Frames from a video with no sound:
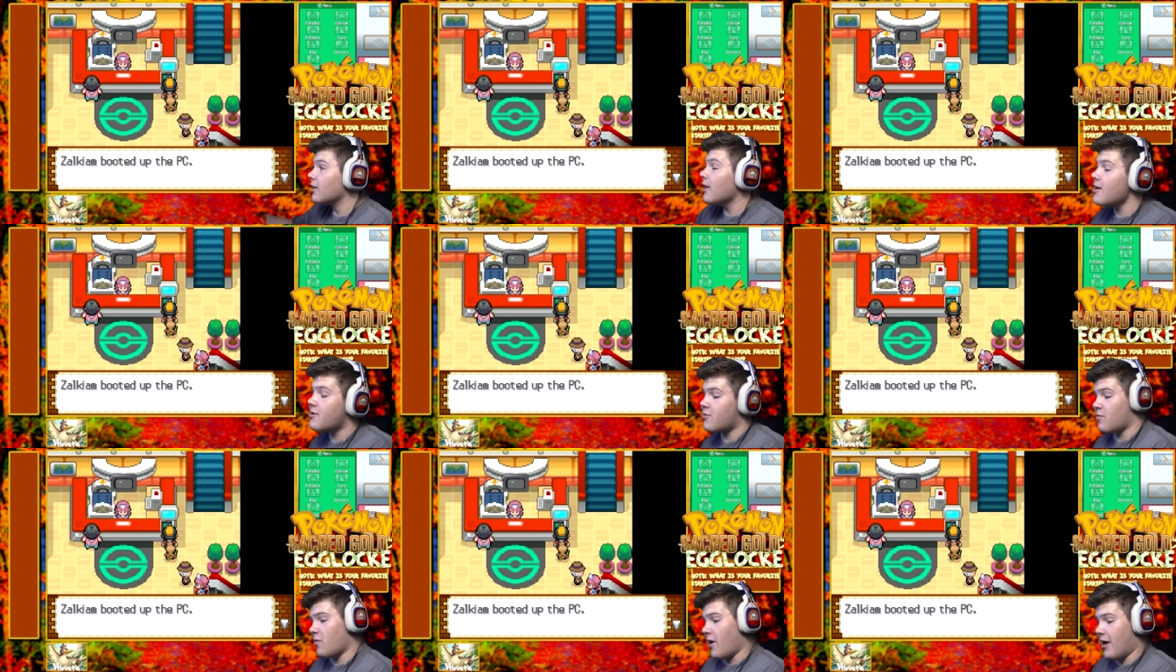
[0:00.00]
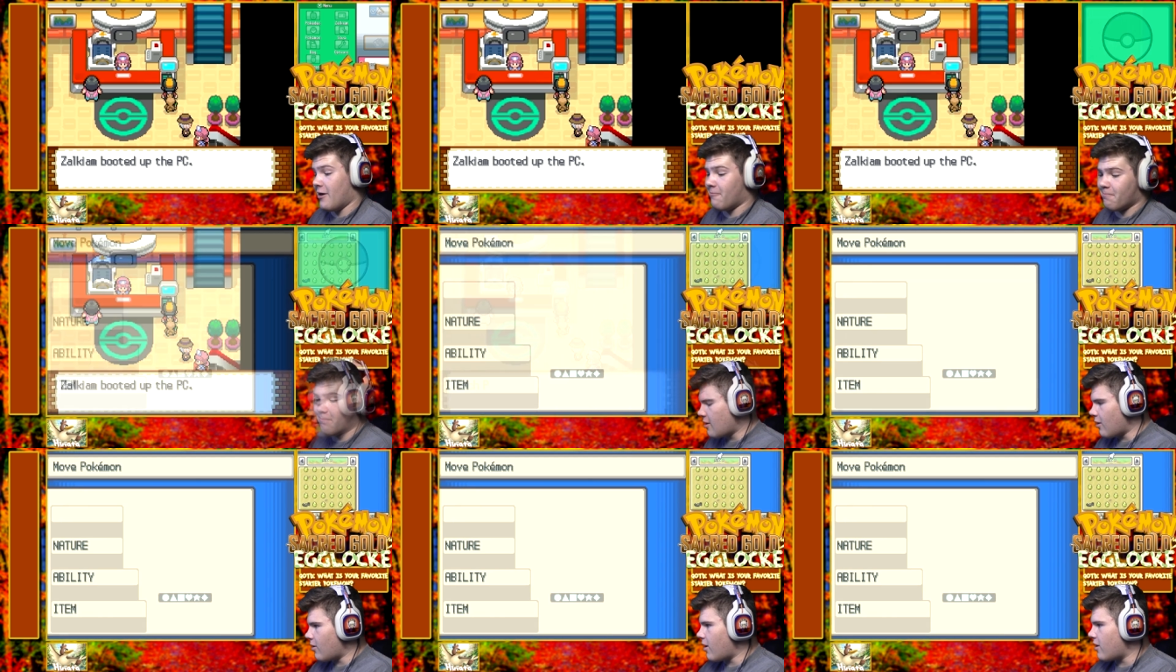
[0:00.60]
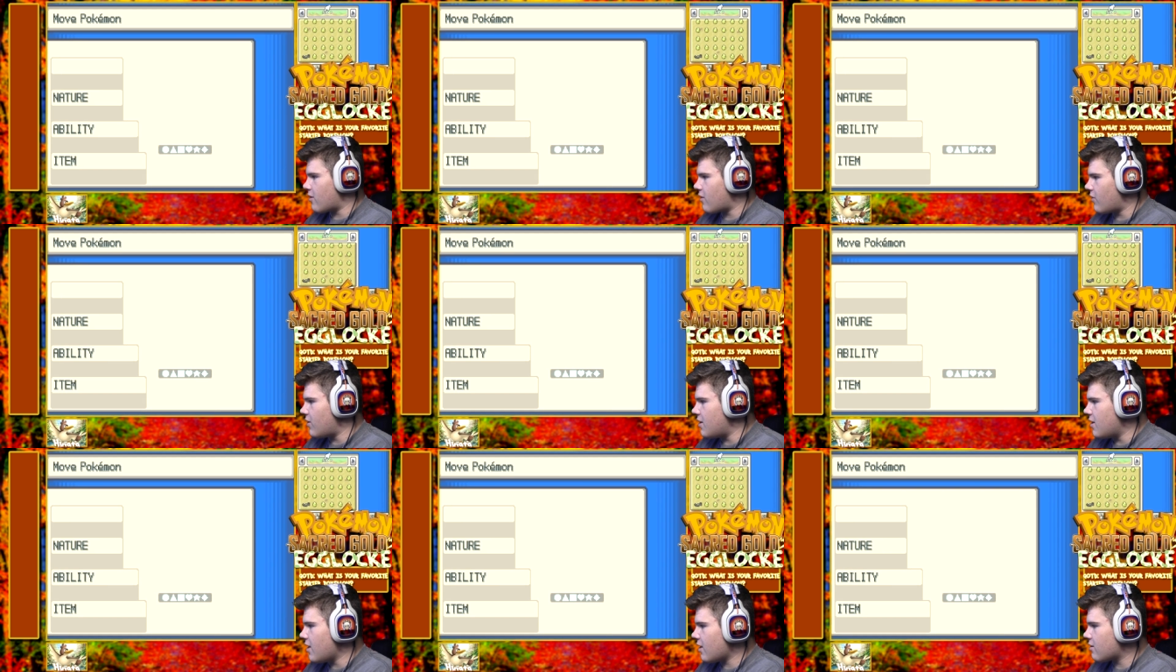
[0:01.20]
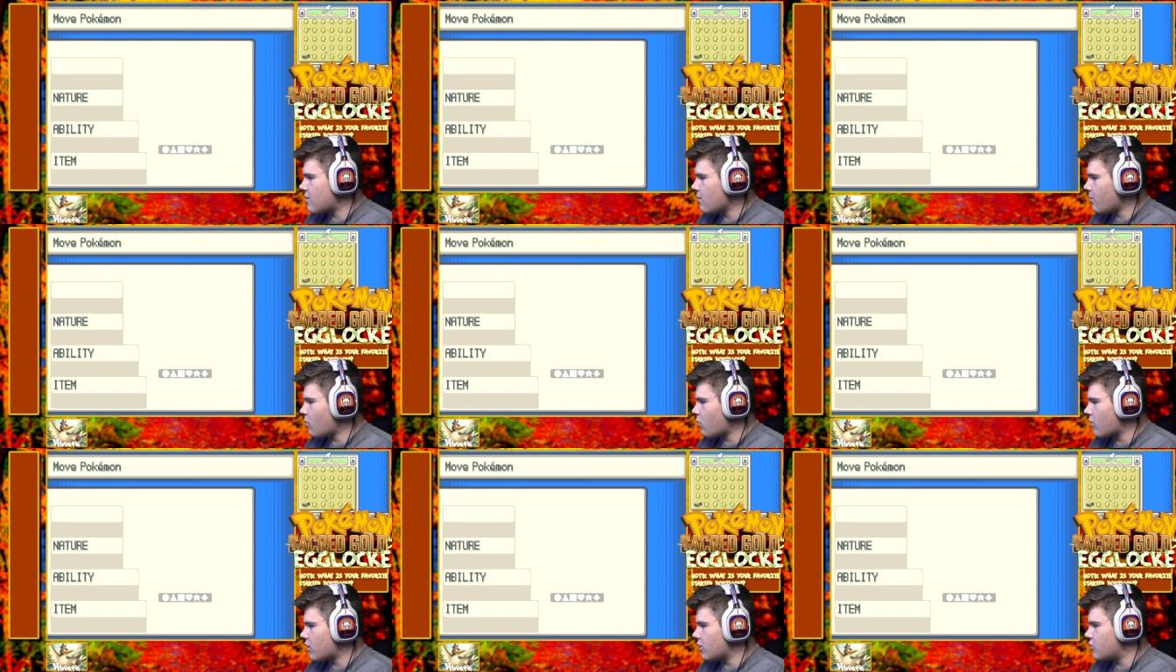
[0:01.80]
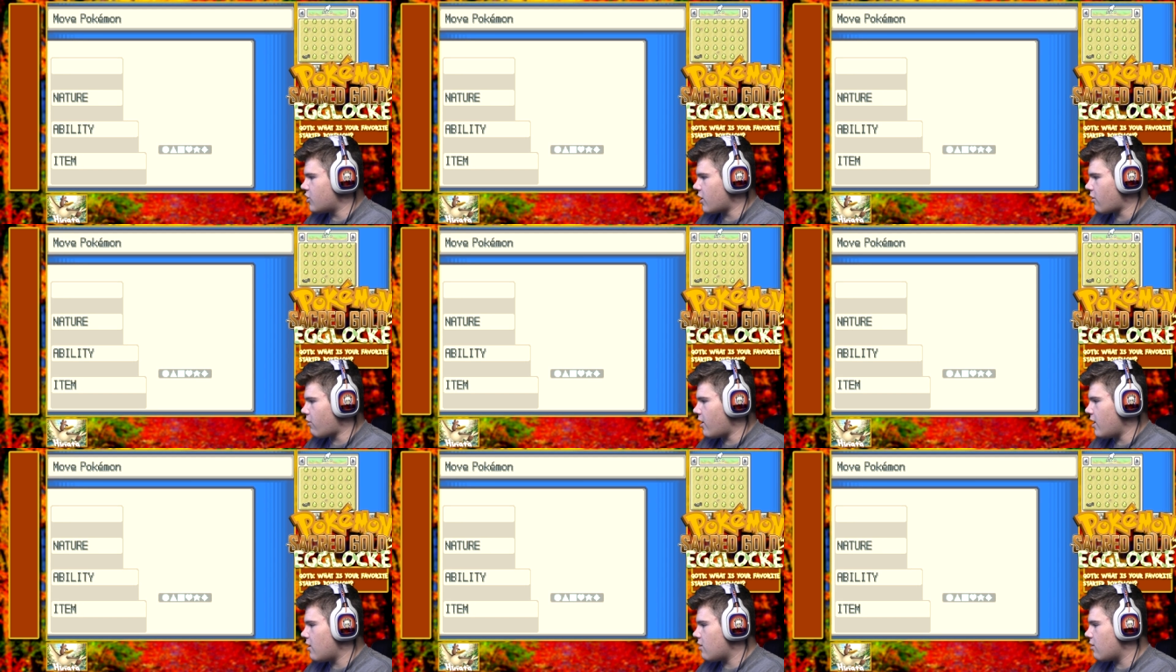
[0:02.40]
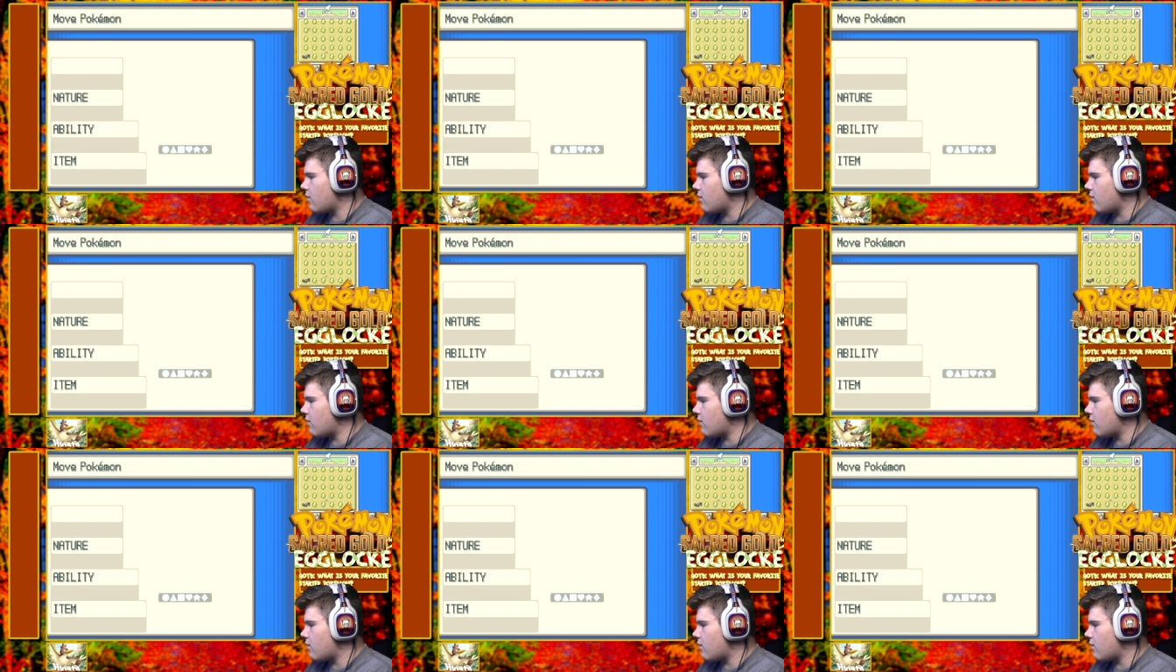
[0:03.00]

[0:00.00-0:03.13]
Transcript: Luxray. Okay, so the next number we're going to generate...